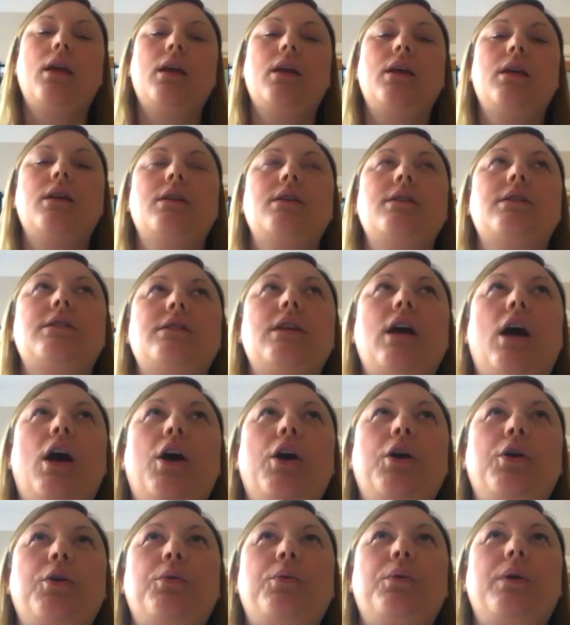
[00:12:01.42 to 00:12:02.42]

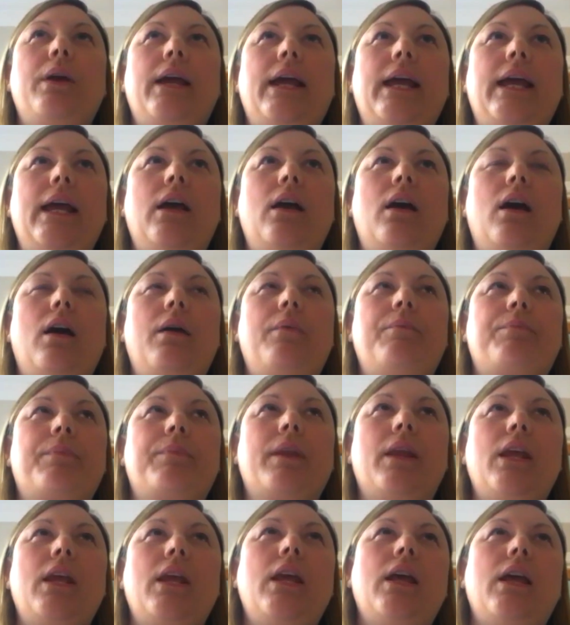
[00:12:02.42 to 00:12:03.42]
So
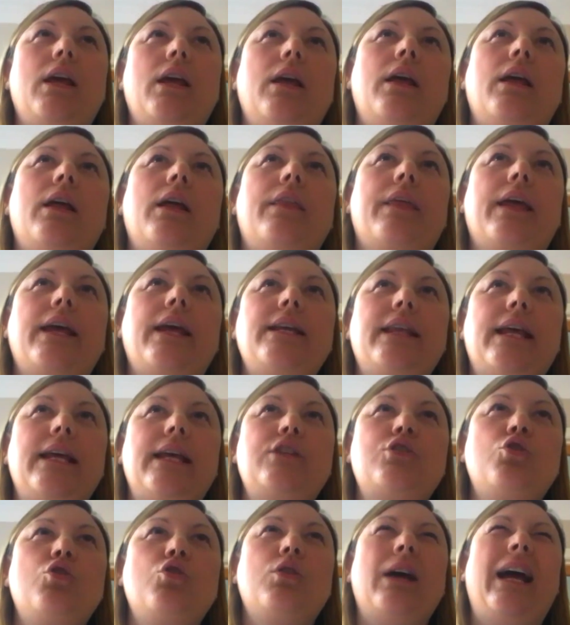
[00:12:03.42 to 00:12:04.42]
they
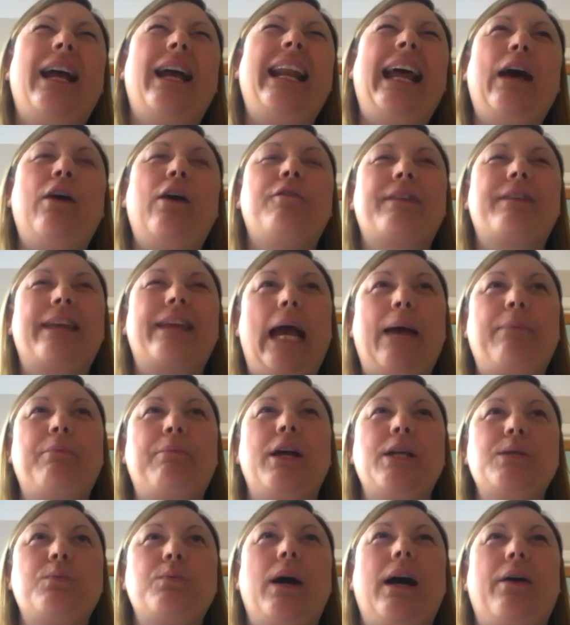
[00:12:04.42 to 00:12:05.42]
talk, and out of gamma
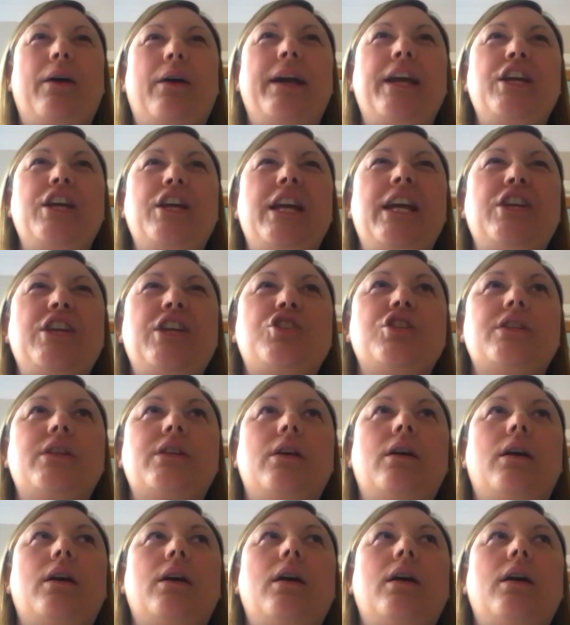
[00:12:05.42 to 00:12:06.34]
as well, it's just